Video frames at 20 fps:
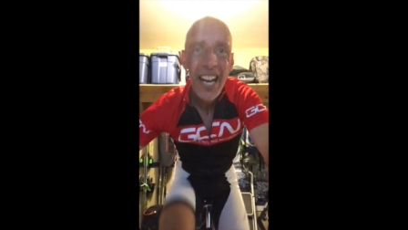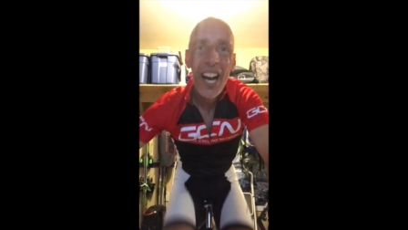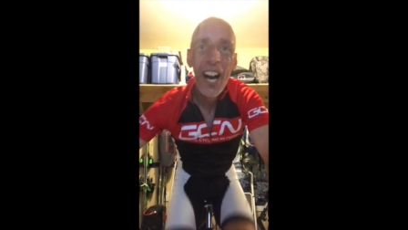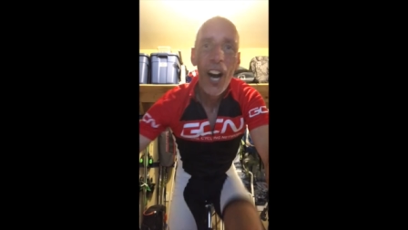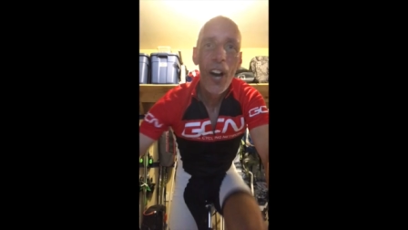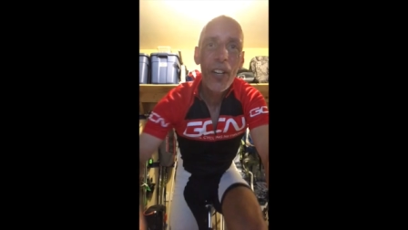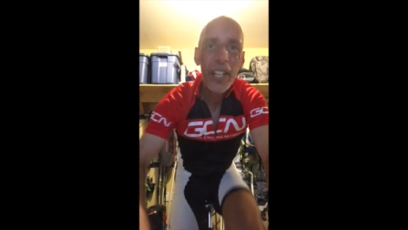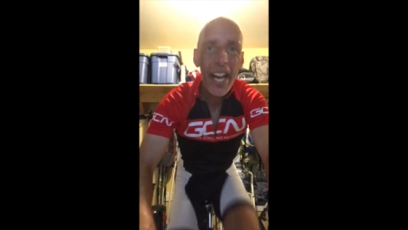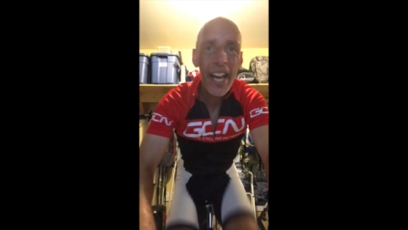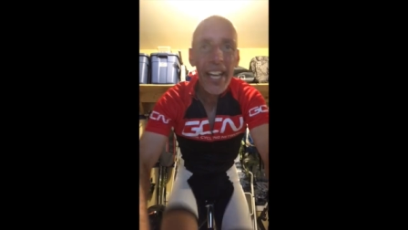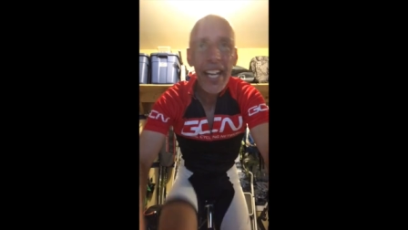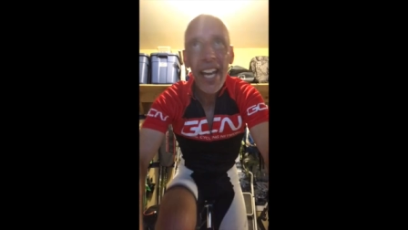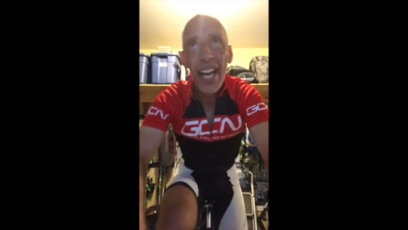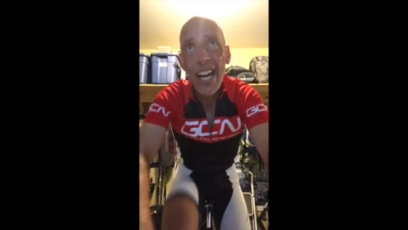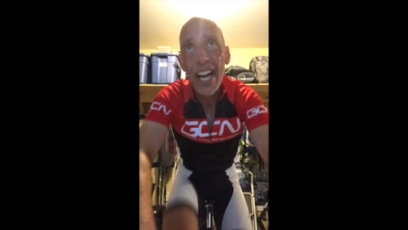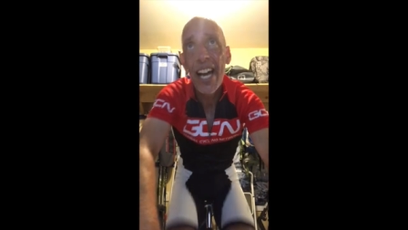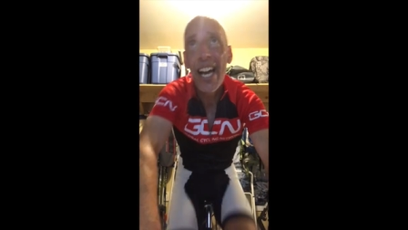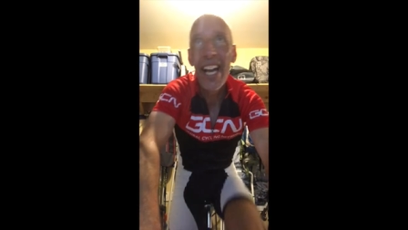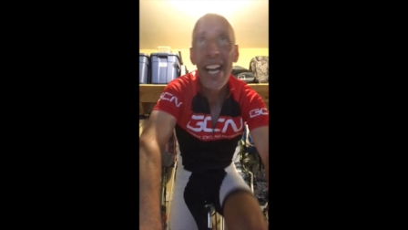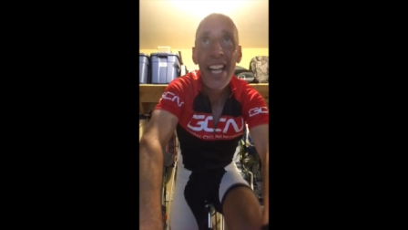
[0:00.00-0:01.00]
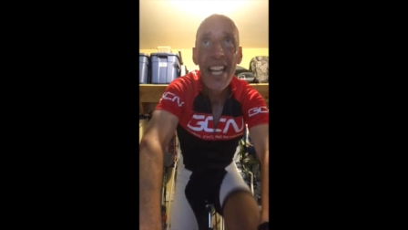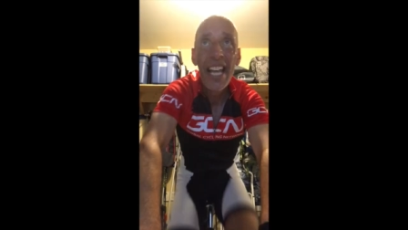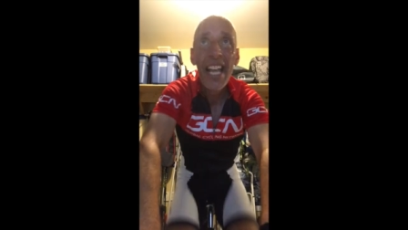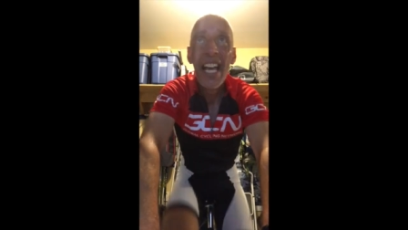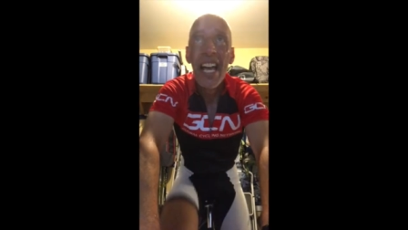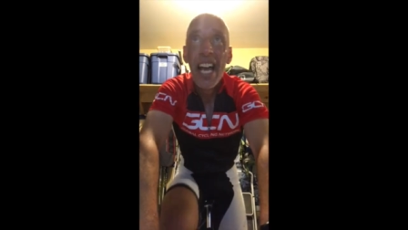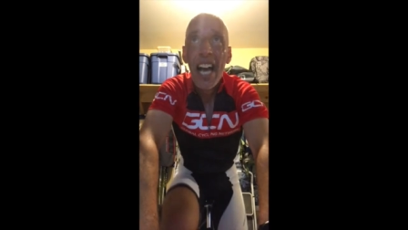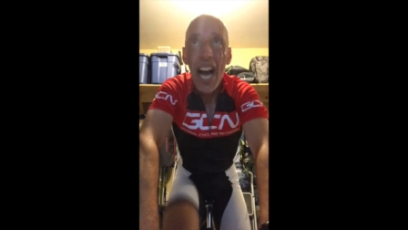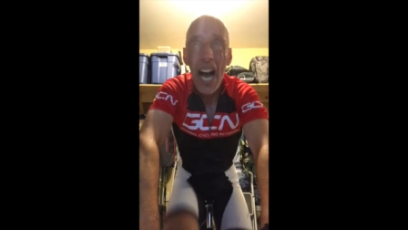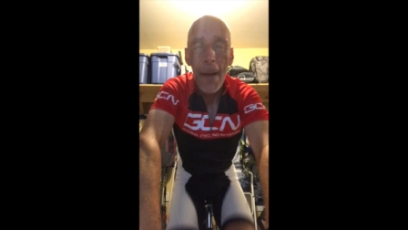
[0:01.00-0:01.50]
Okay,
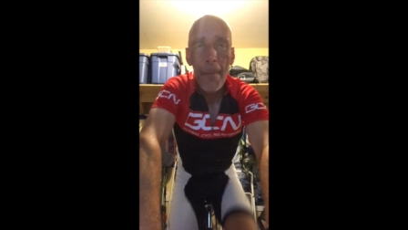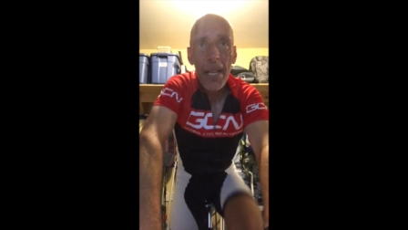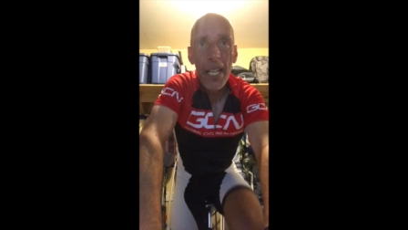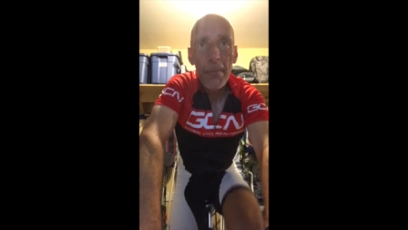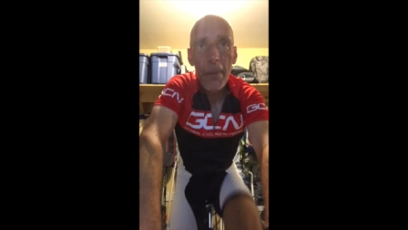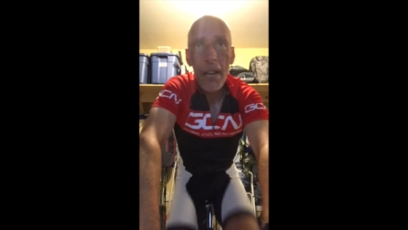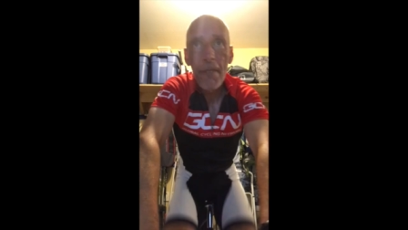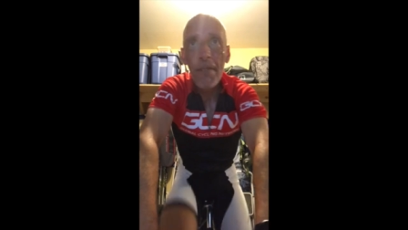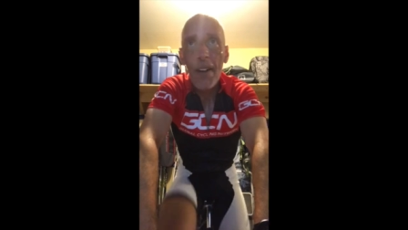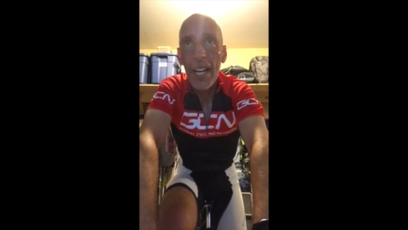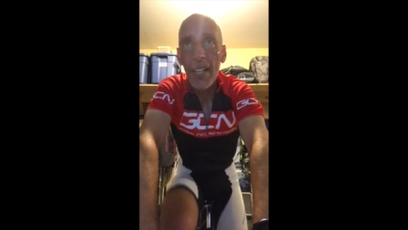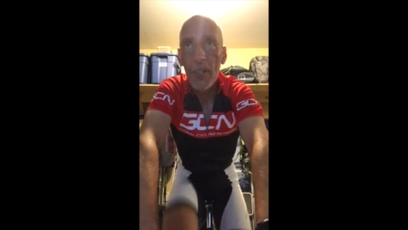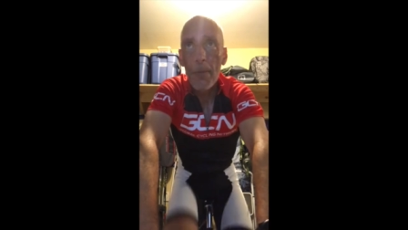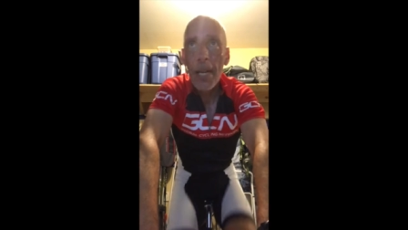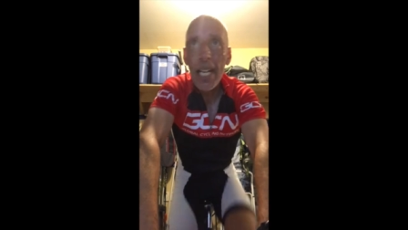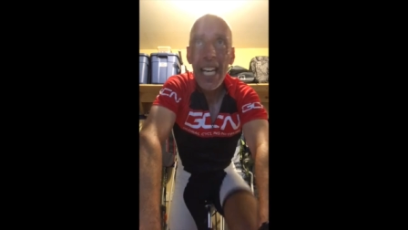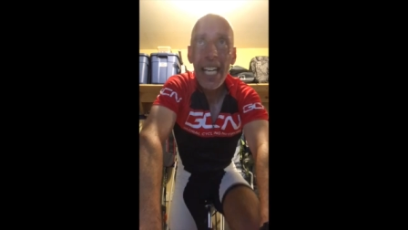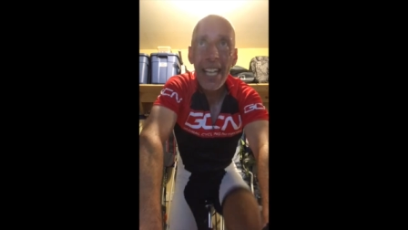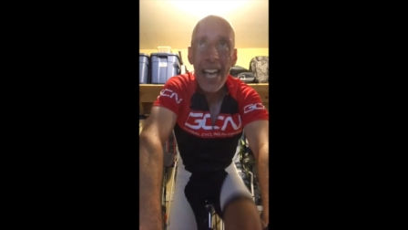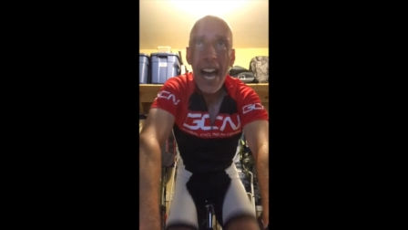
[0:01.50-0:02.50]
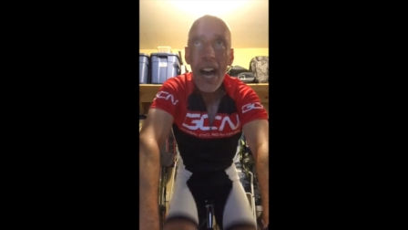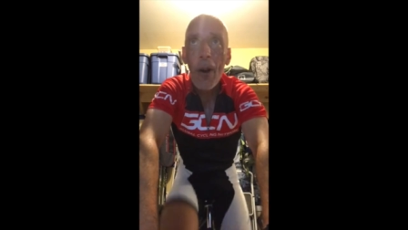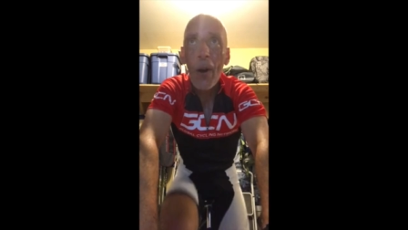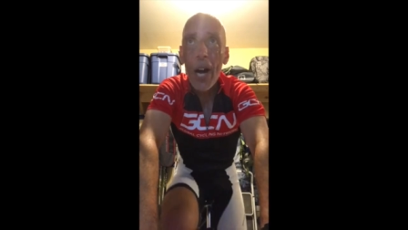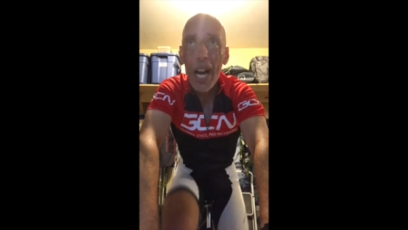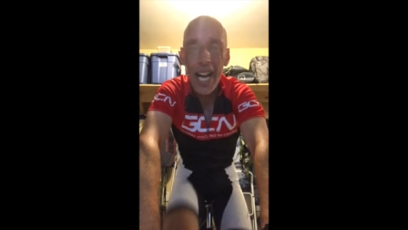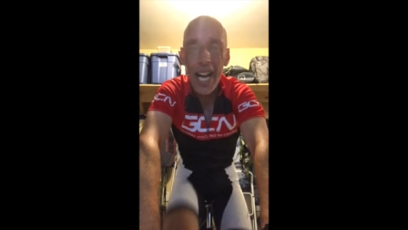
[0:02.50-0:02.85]
I'm into my final minute now.